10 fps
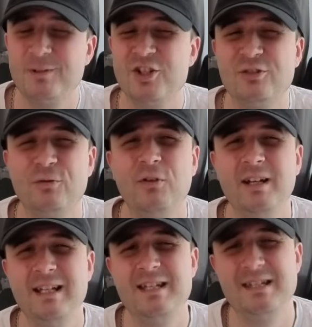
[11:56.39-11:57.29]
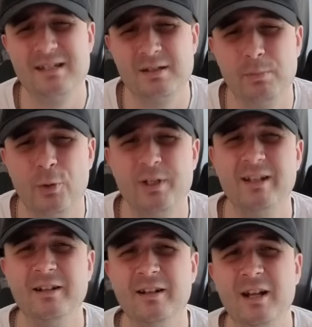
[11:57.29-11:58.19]
which is really
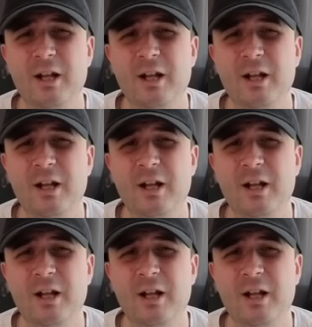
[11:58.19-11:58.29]
disappointing